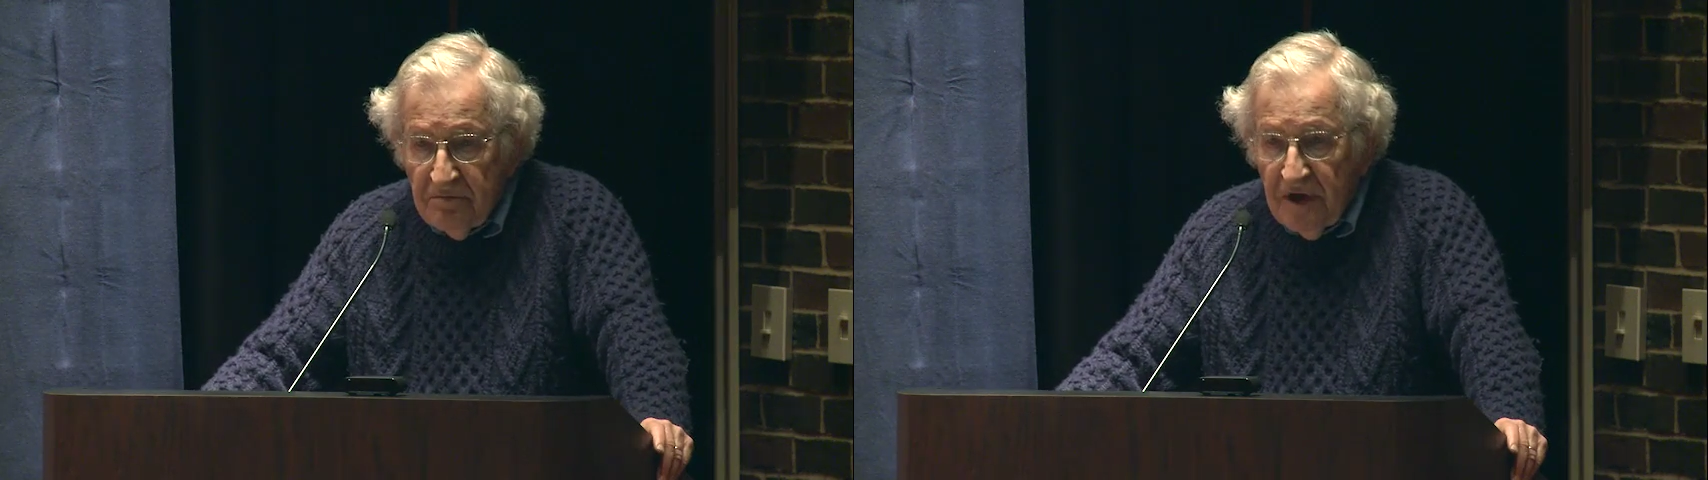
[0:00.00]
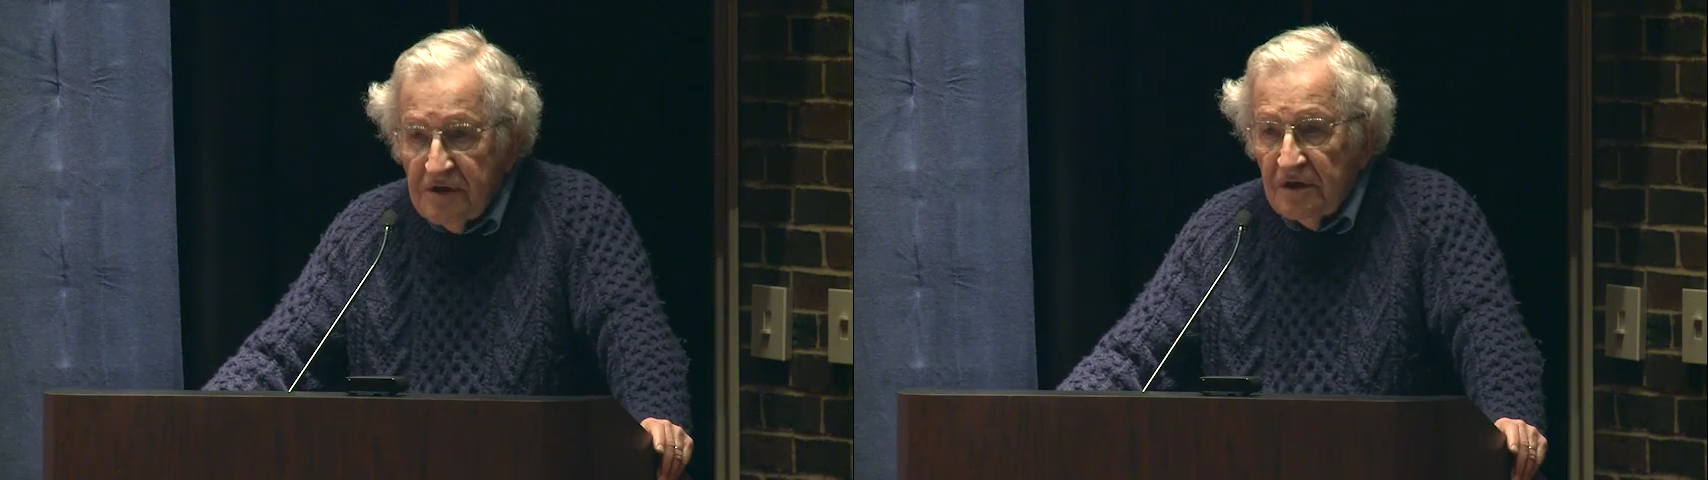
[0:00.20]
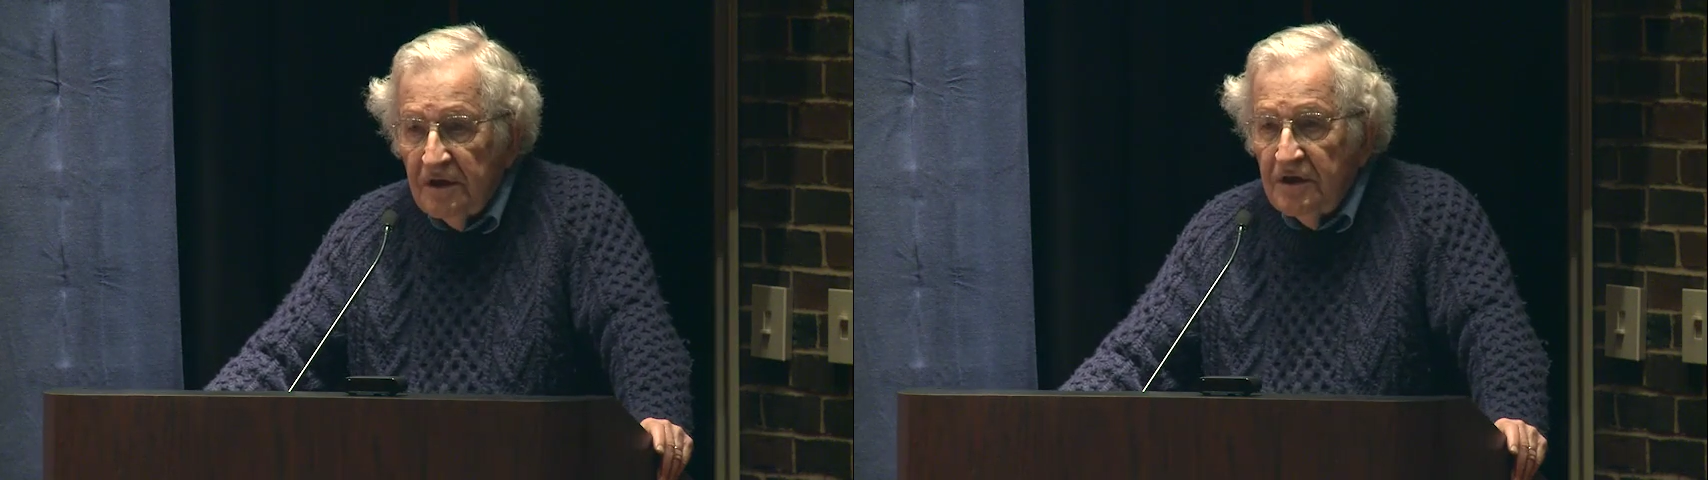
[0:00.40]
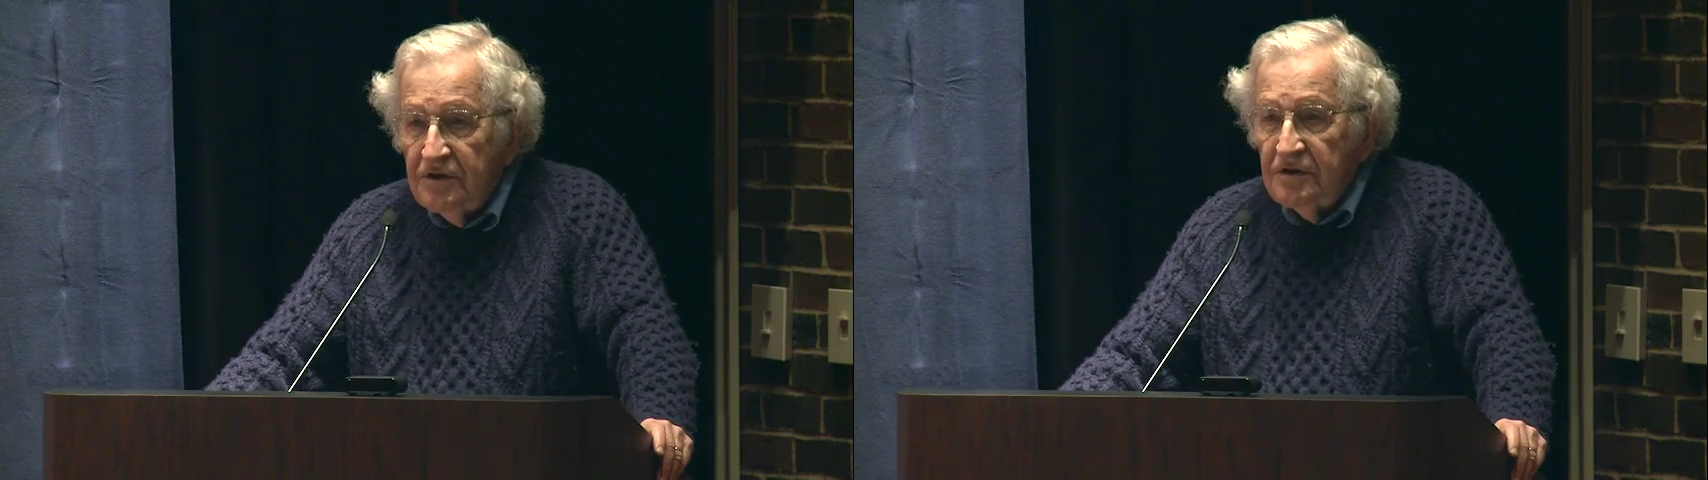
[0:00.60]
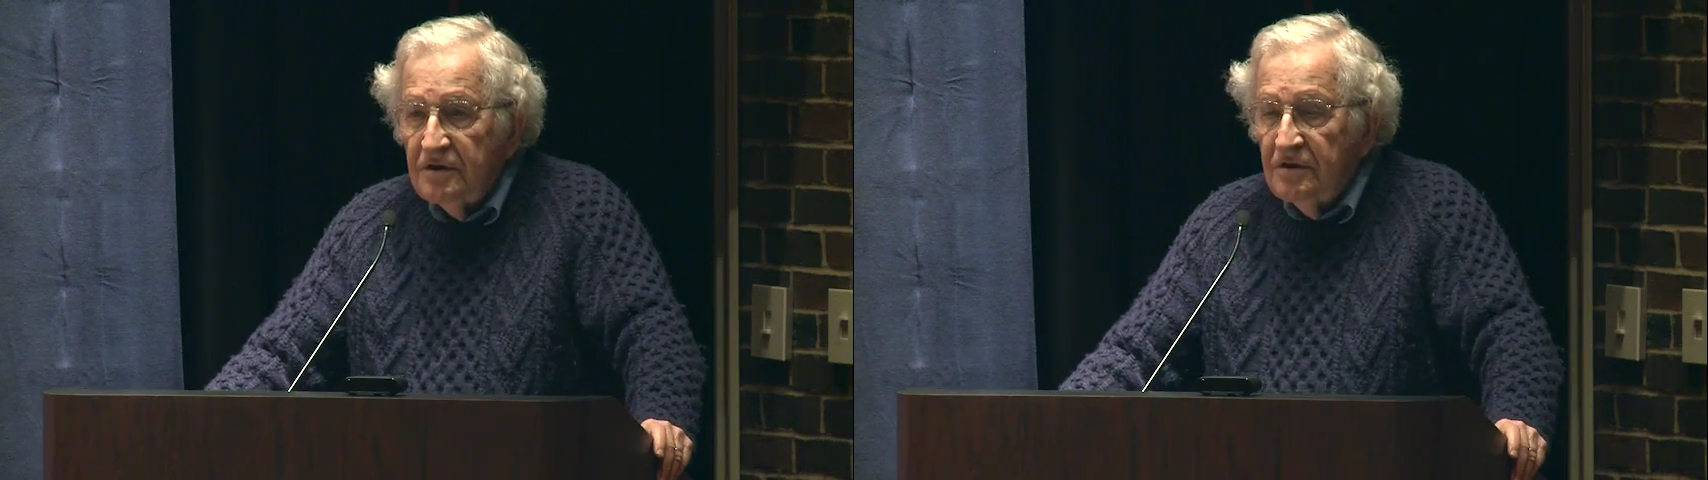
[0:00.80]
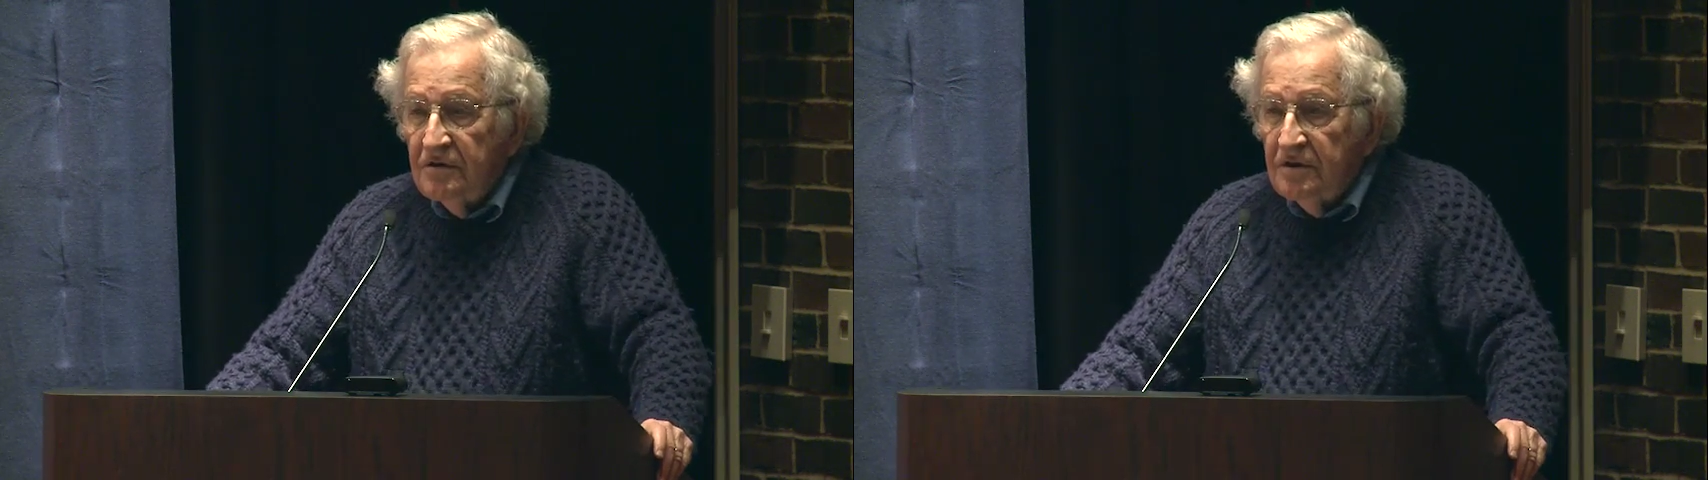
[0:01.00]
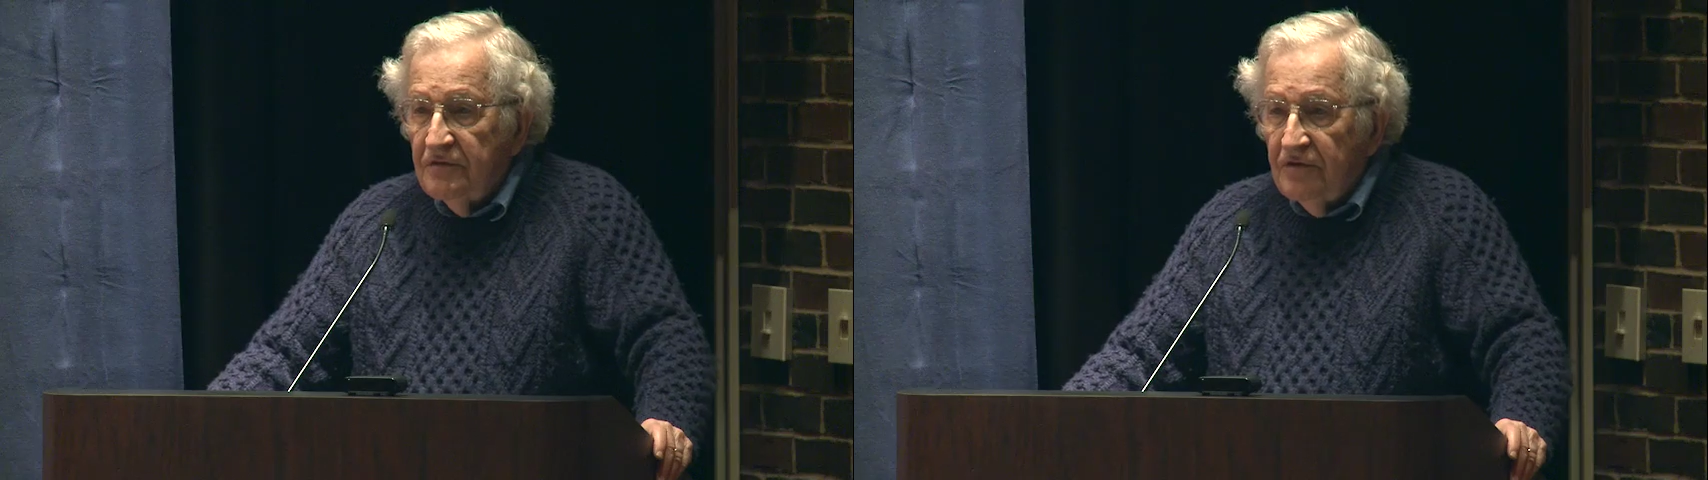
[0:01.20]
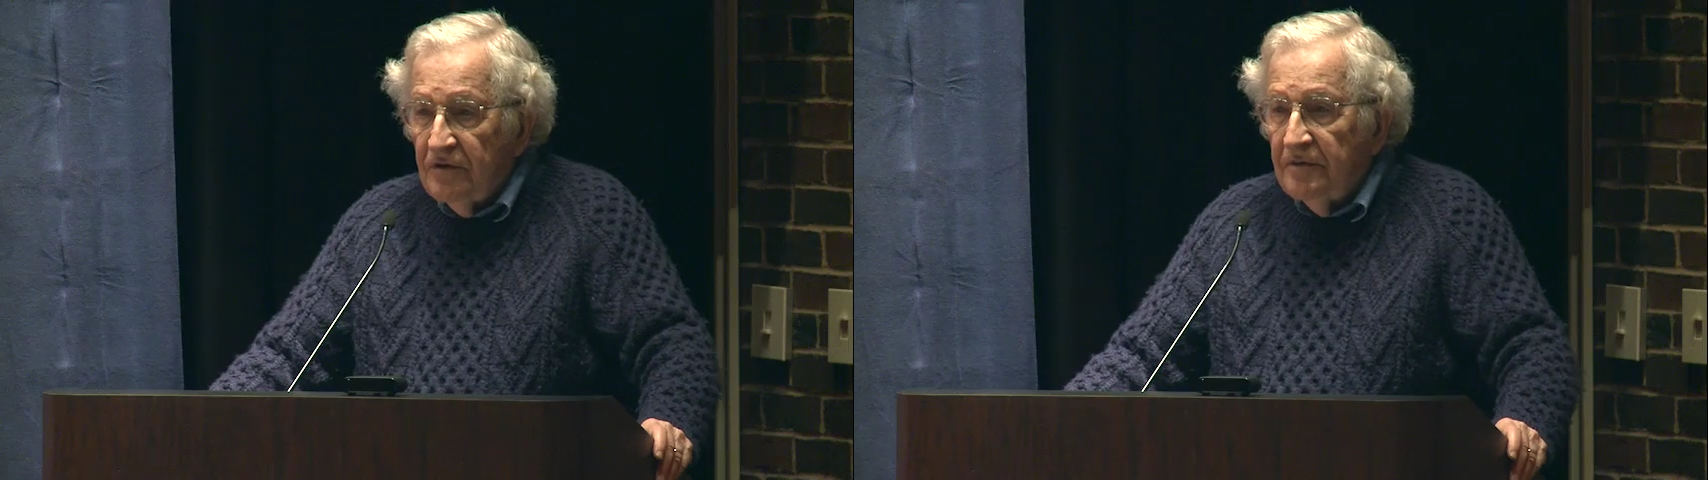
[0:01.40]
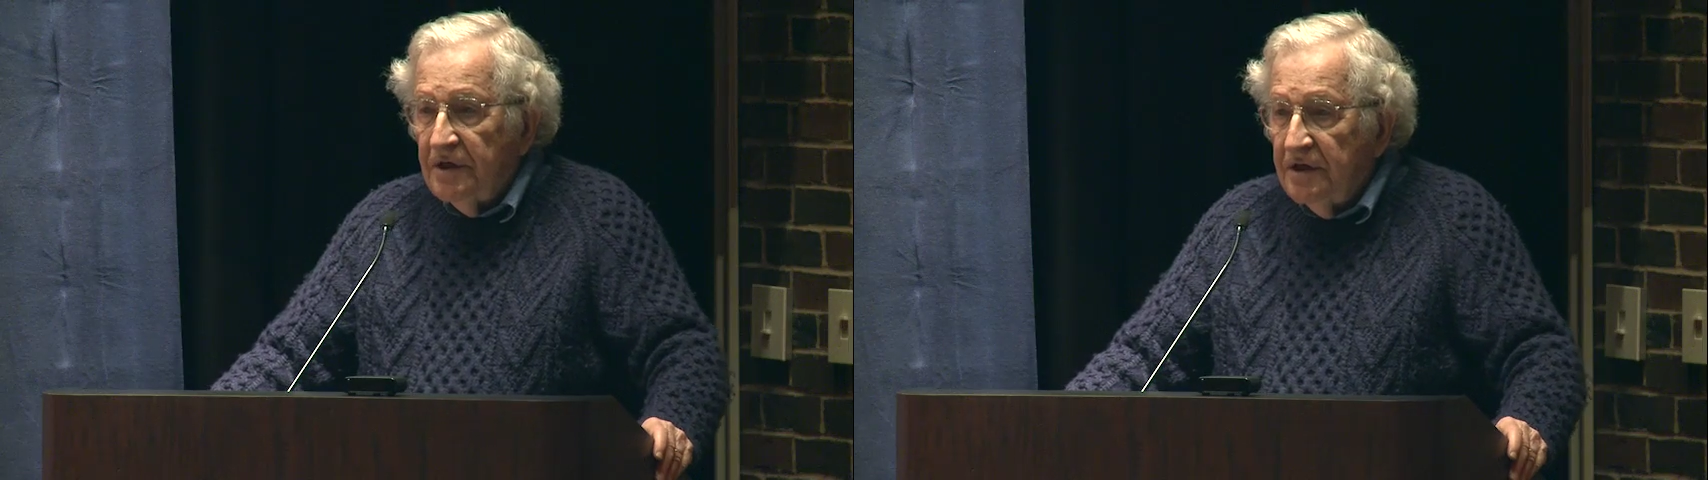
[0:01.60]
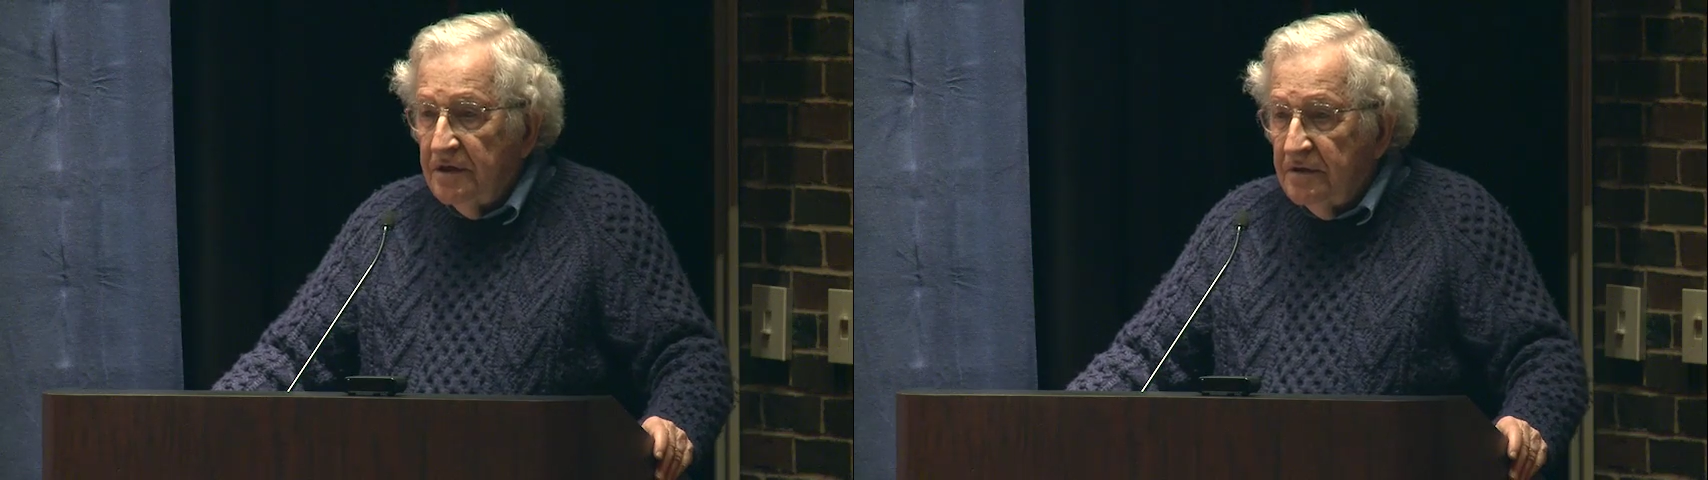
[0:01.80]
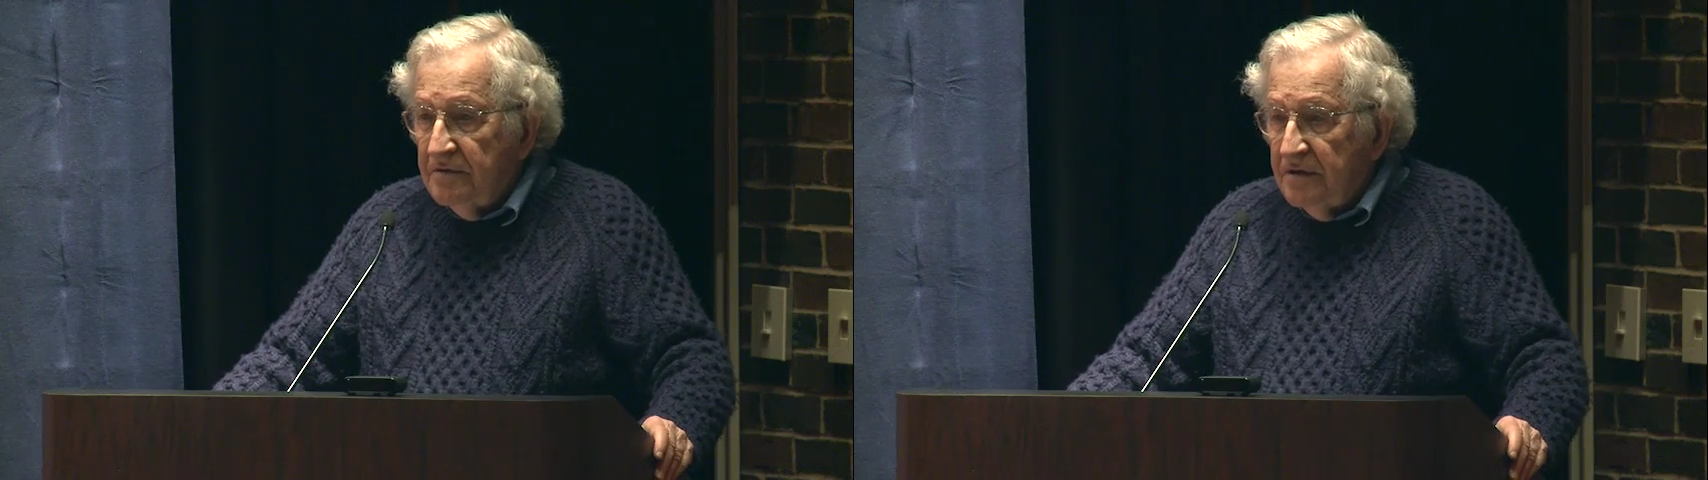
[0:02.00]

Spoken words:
basically instituted formally in